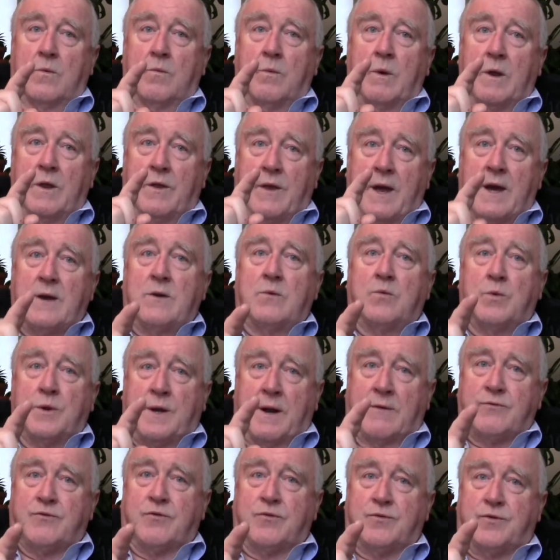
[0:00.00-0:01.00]
we then would
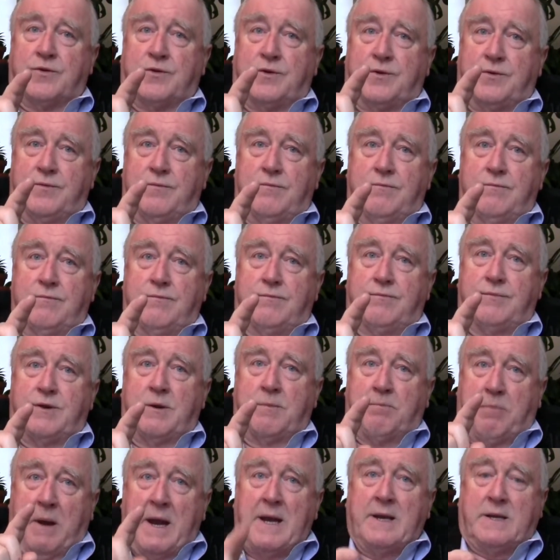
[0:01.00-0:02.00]
have to
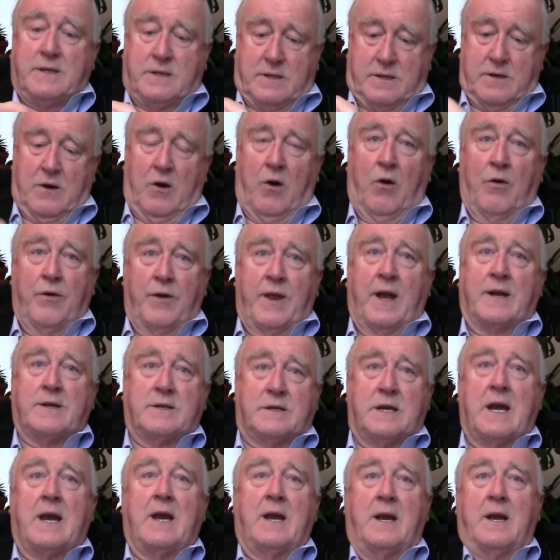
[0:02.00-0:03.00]
debate on
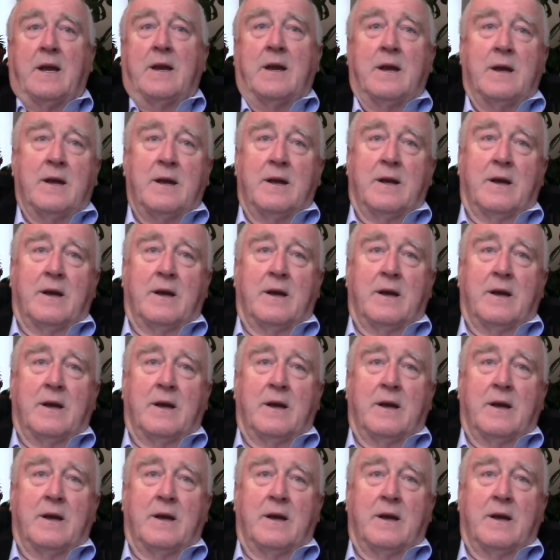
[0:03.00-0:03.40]
that day,